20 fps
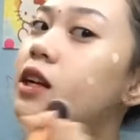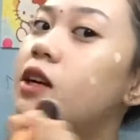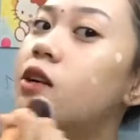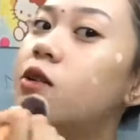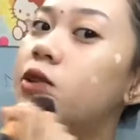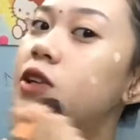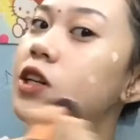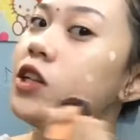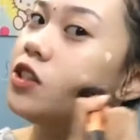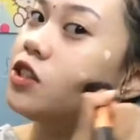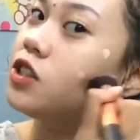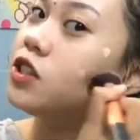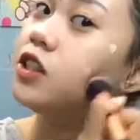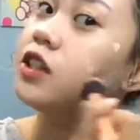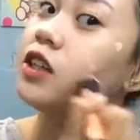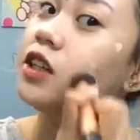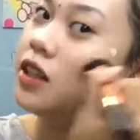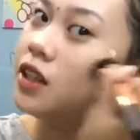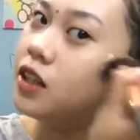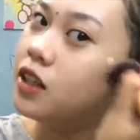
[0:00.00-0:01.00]
language
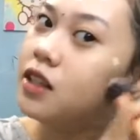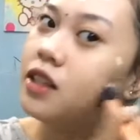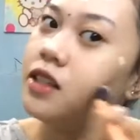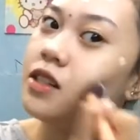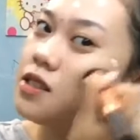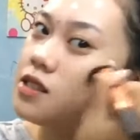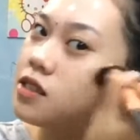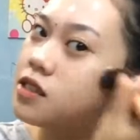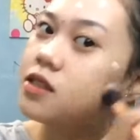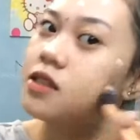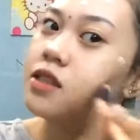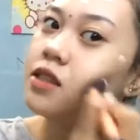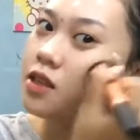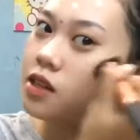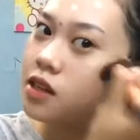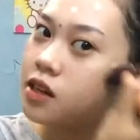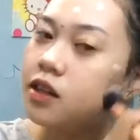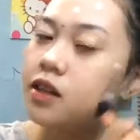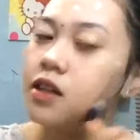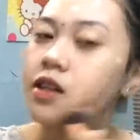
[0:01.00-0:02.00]
is
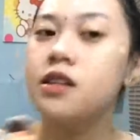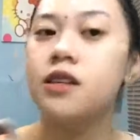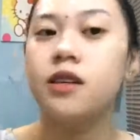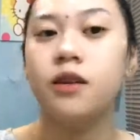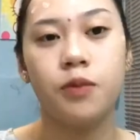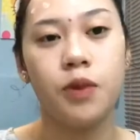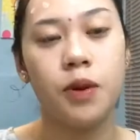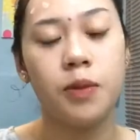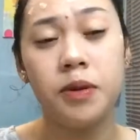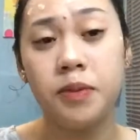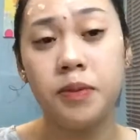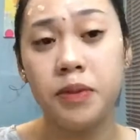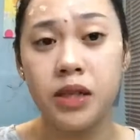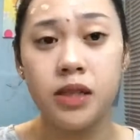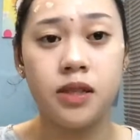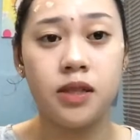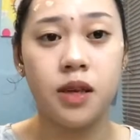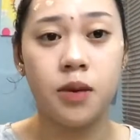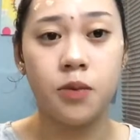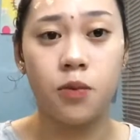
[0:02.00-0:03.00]
probably
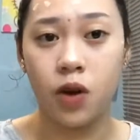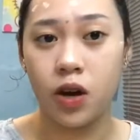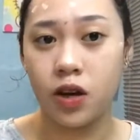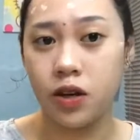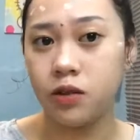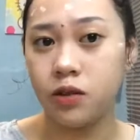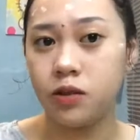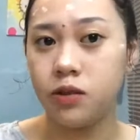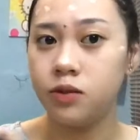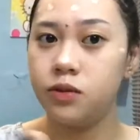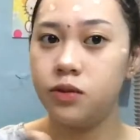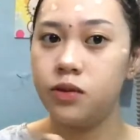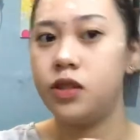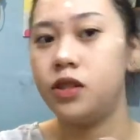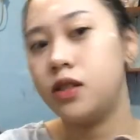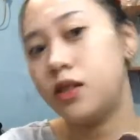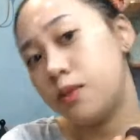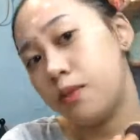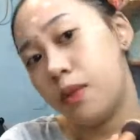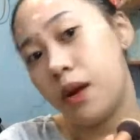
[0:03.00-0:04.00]
Cebuano,
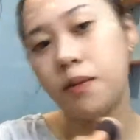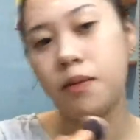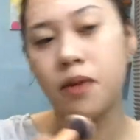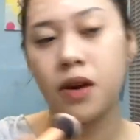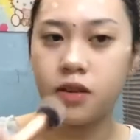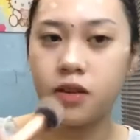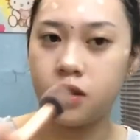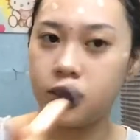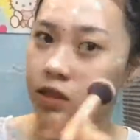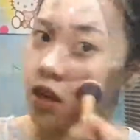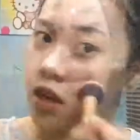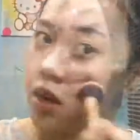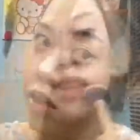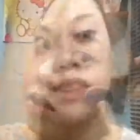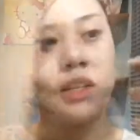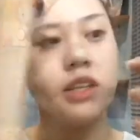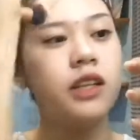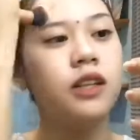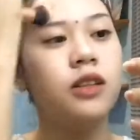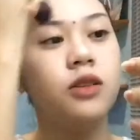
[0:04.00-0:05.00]
which is my mother tongue.
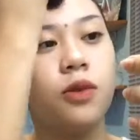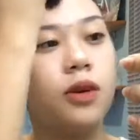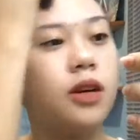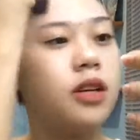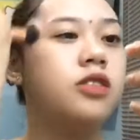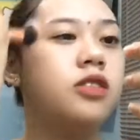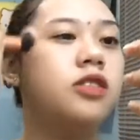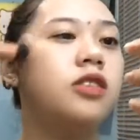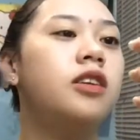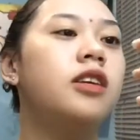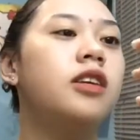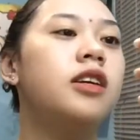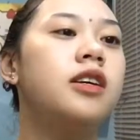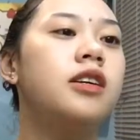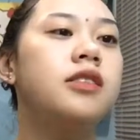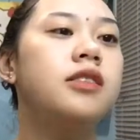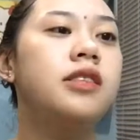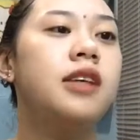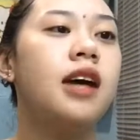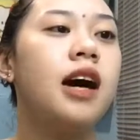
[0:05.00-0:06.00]
Third question
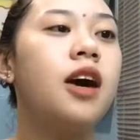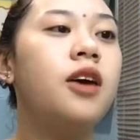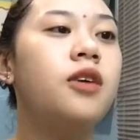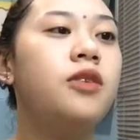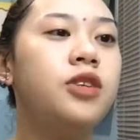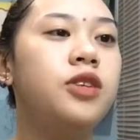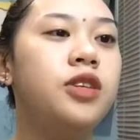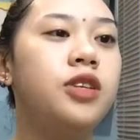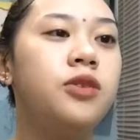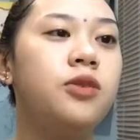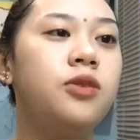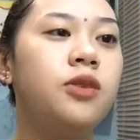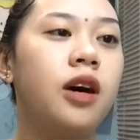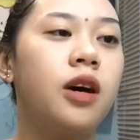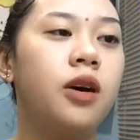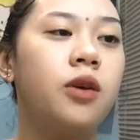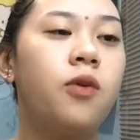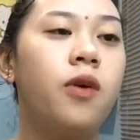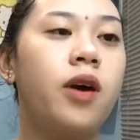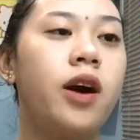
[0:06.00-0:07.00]
is, how do you
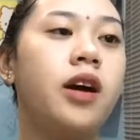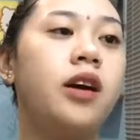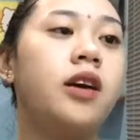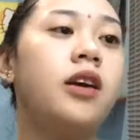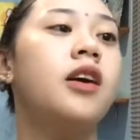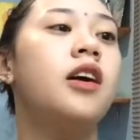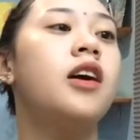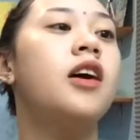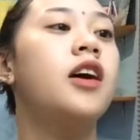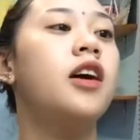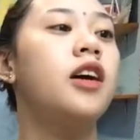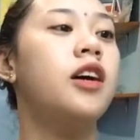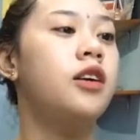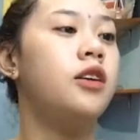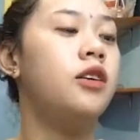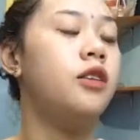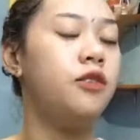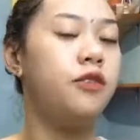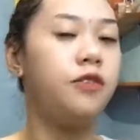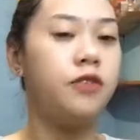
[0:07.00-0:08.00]
acquire
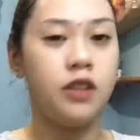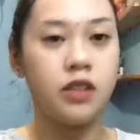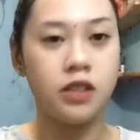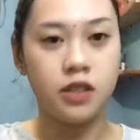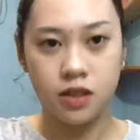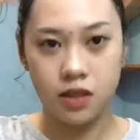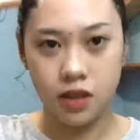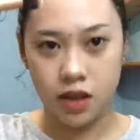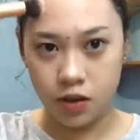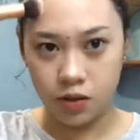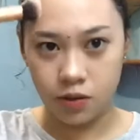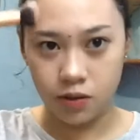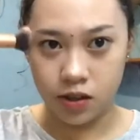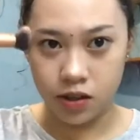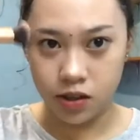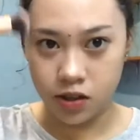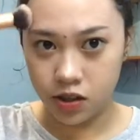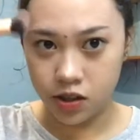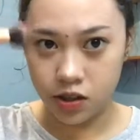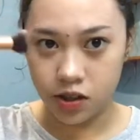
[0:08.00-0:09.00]
your first
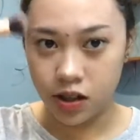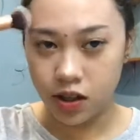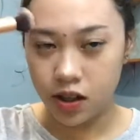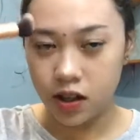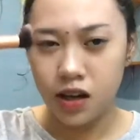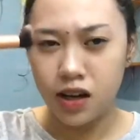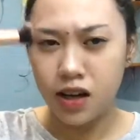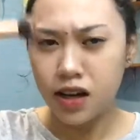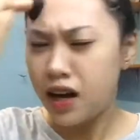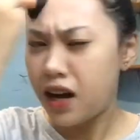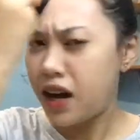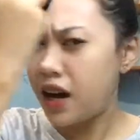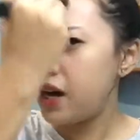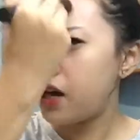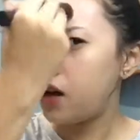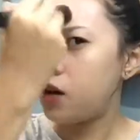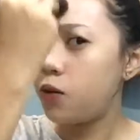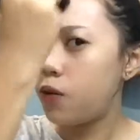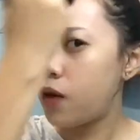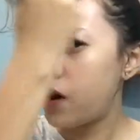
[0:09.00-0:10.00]
language?
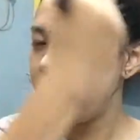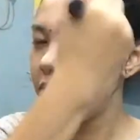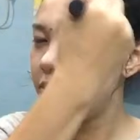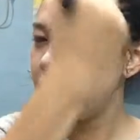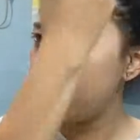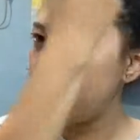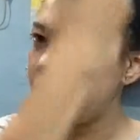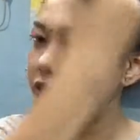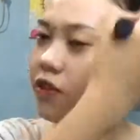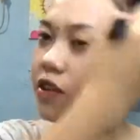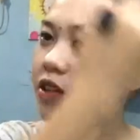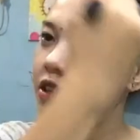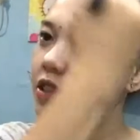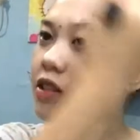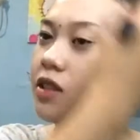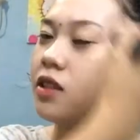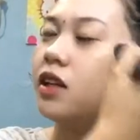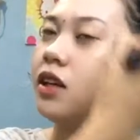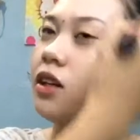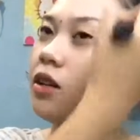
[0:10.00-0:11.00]
I acquired my
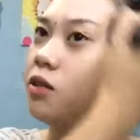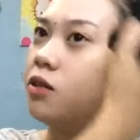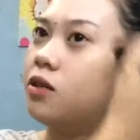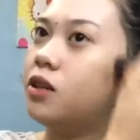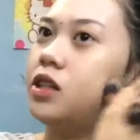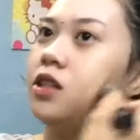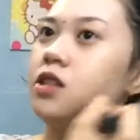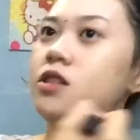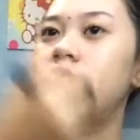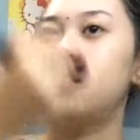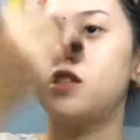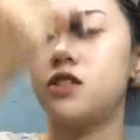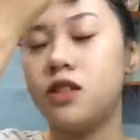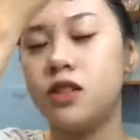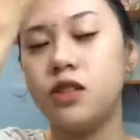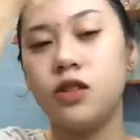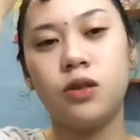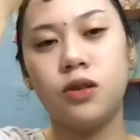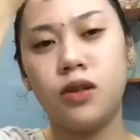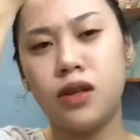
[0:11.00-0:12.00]
first language
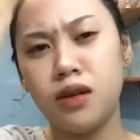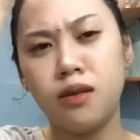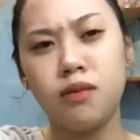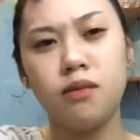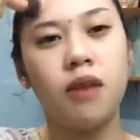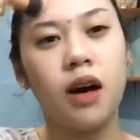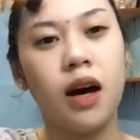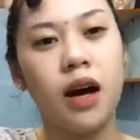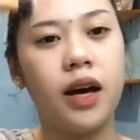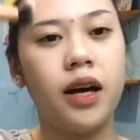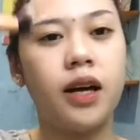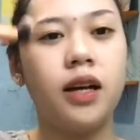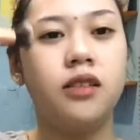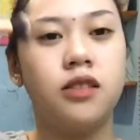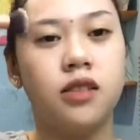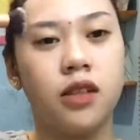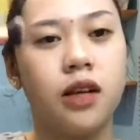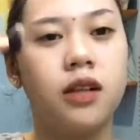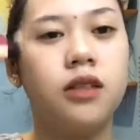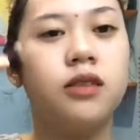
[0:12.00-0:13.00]
during my
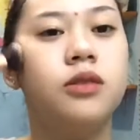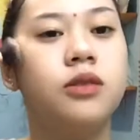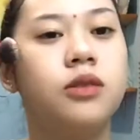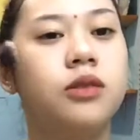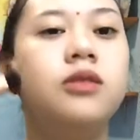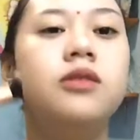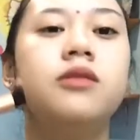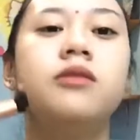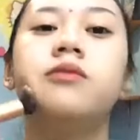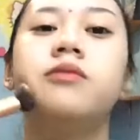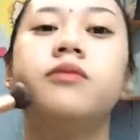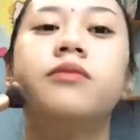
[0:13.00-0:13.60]
childhood,